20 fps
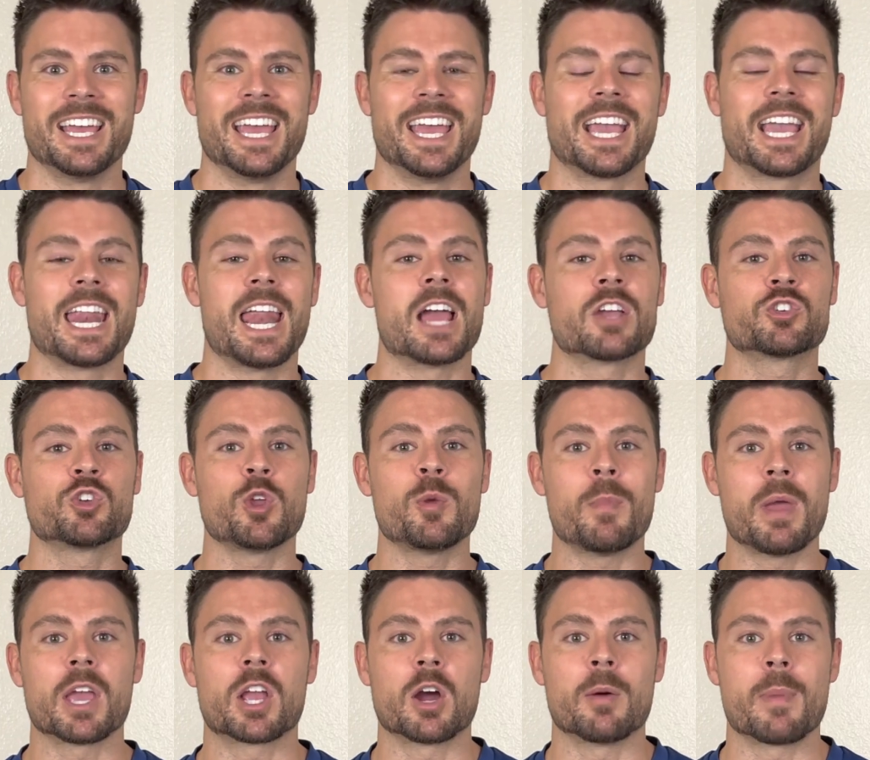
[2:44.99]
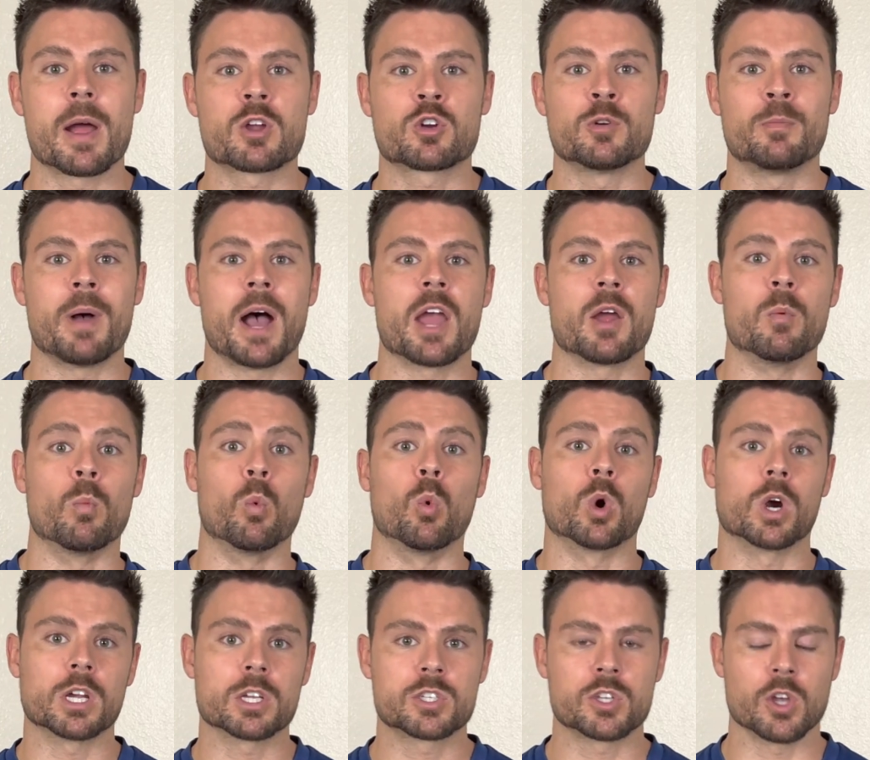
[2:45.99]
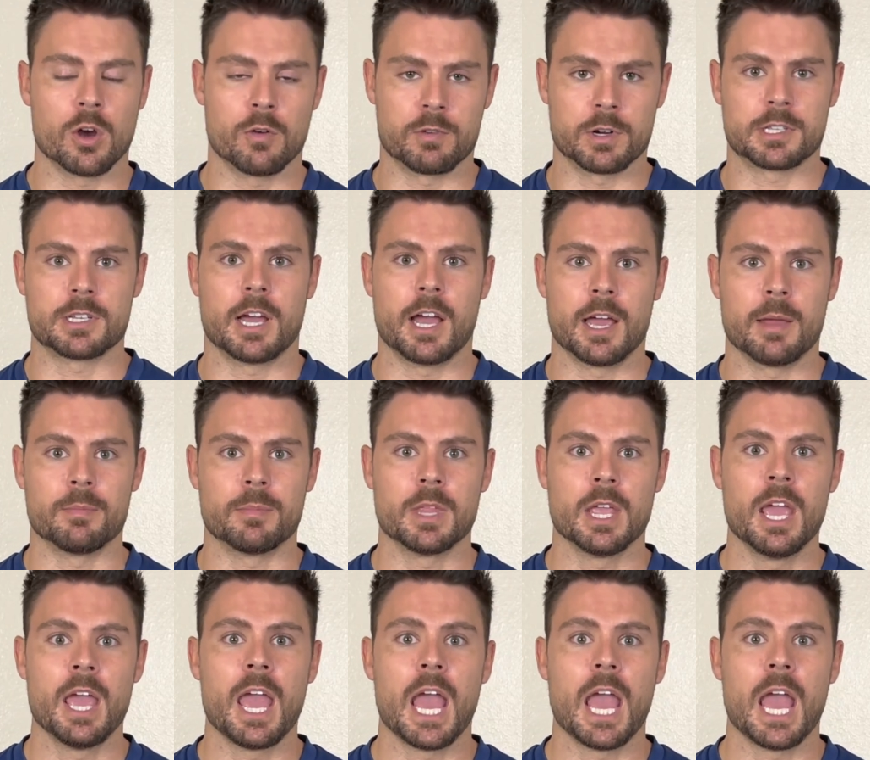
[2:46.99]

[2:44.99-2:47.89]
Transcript: It can actually make our microbiome worse over time.